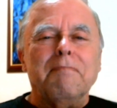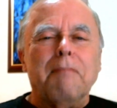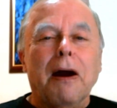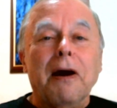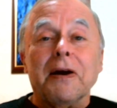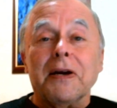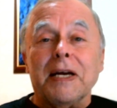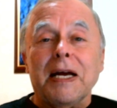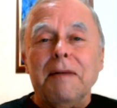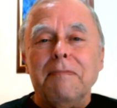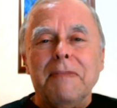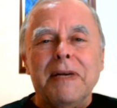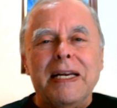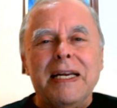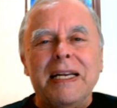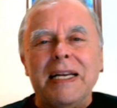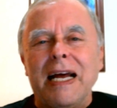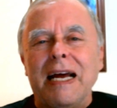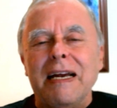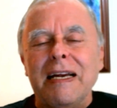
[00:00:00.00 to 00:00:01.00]
mark on
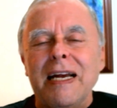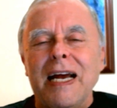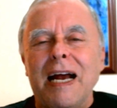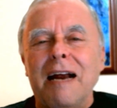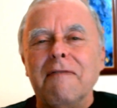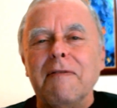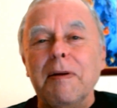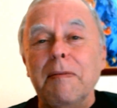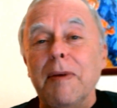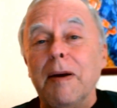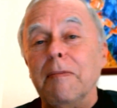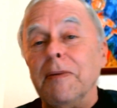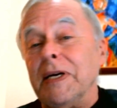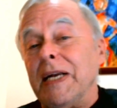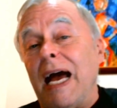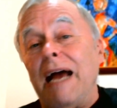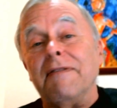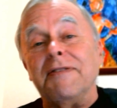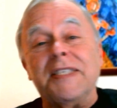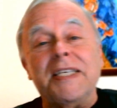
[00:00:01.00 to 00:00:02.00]
me, and I
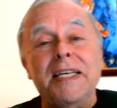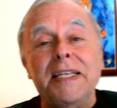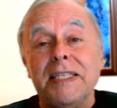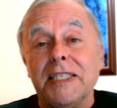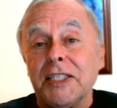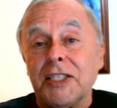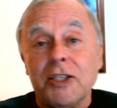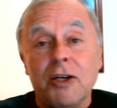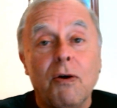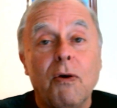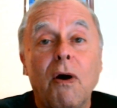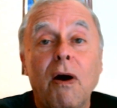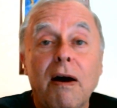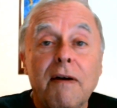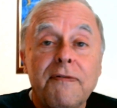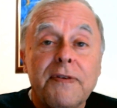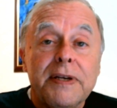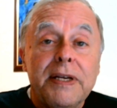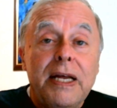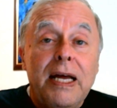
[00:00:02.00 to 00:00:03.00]
remembered, I've seen this so
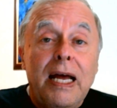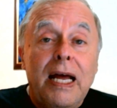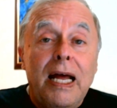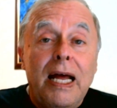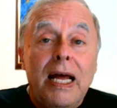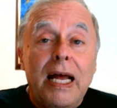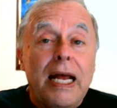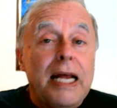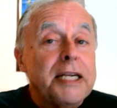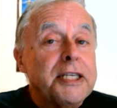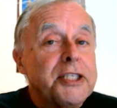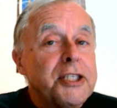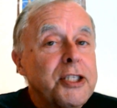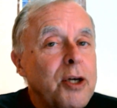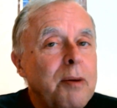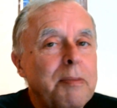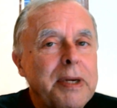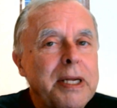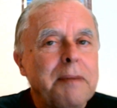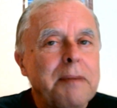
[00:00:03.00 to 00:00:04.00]
often in
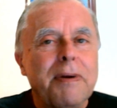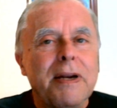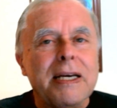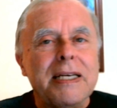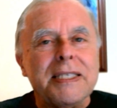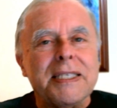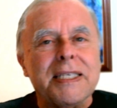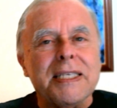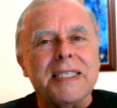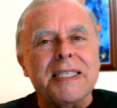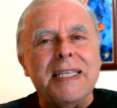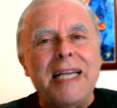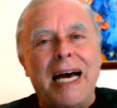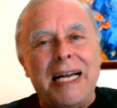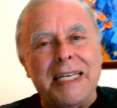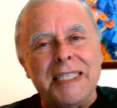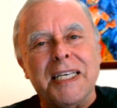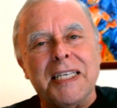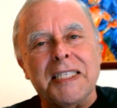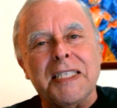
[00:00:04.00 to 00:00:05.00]
so many places,
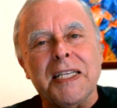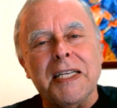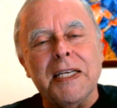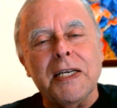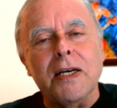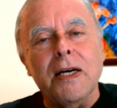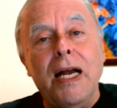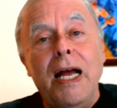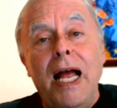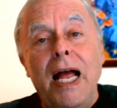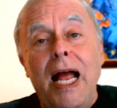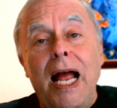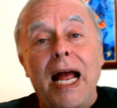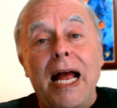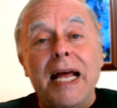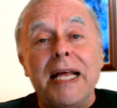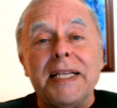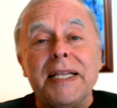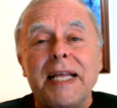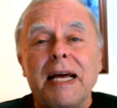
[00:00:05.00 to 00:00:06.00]
not just there,
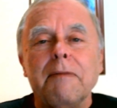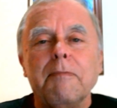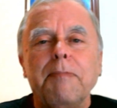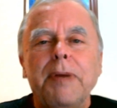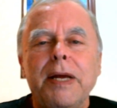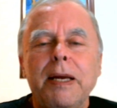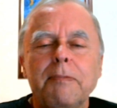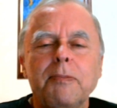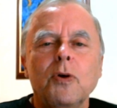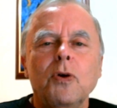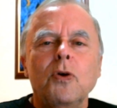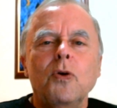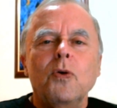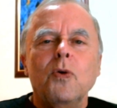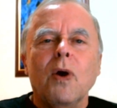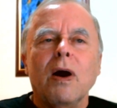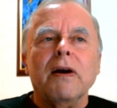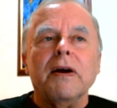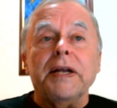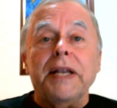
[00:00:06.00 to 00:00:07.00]
and that people
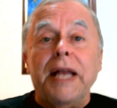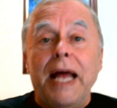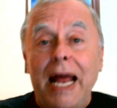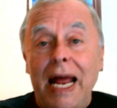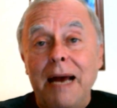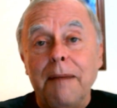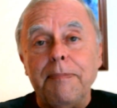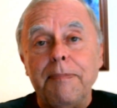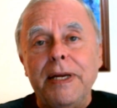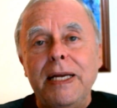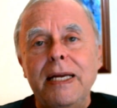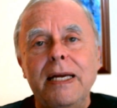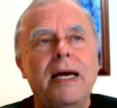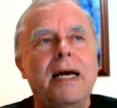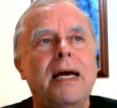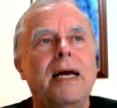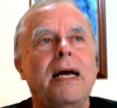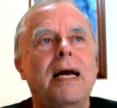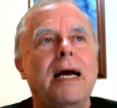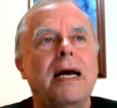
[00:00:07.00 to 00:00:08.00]
who are unhappy
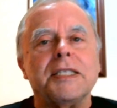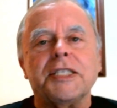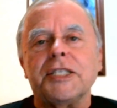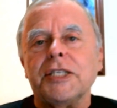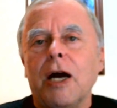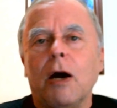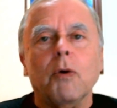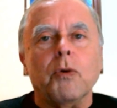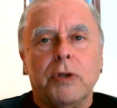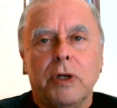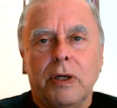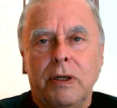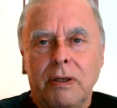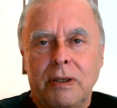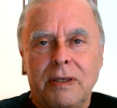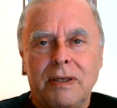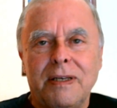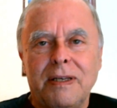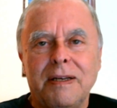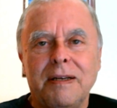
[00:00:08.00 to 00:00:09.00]
shout,
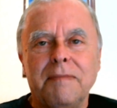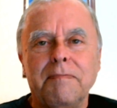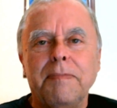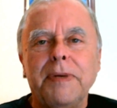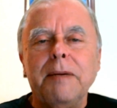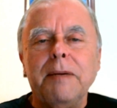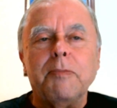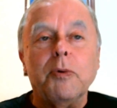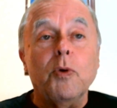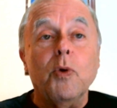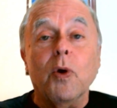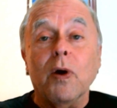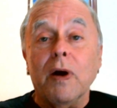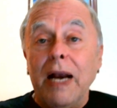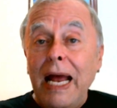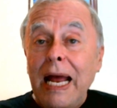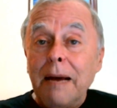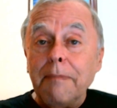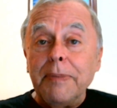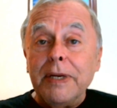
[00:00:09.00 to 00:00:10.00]
and people who
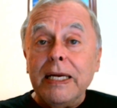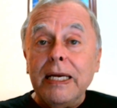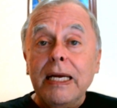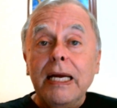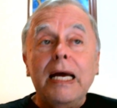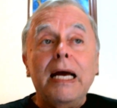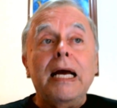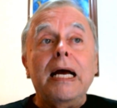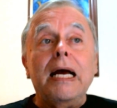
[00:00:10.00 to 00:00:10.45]
are happy